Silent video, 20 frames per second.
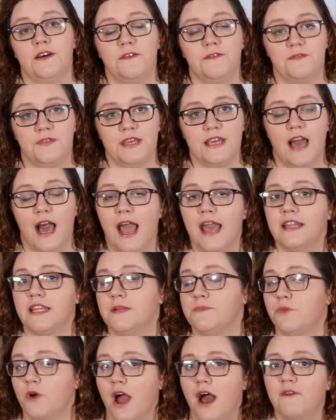of the
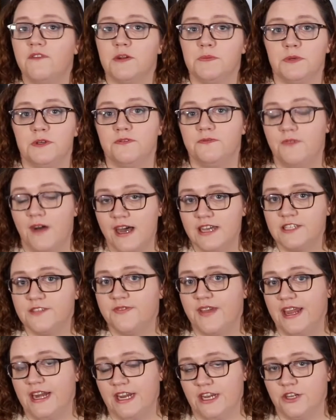highly profitable
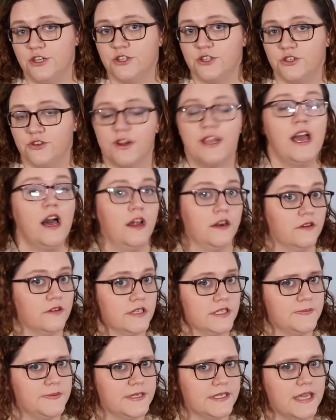phosphate industry on
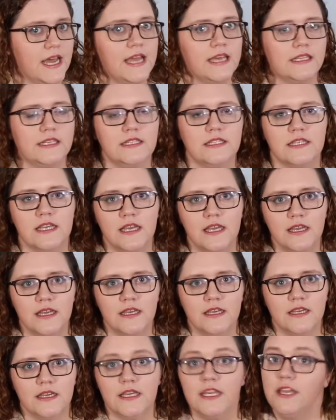Christmas Island.
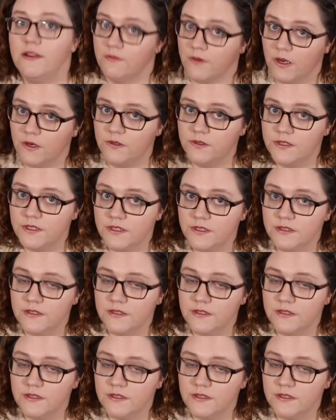He wrote,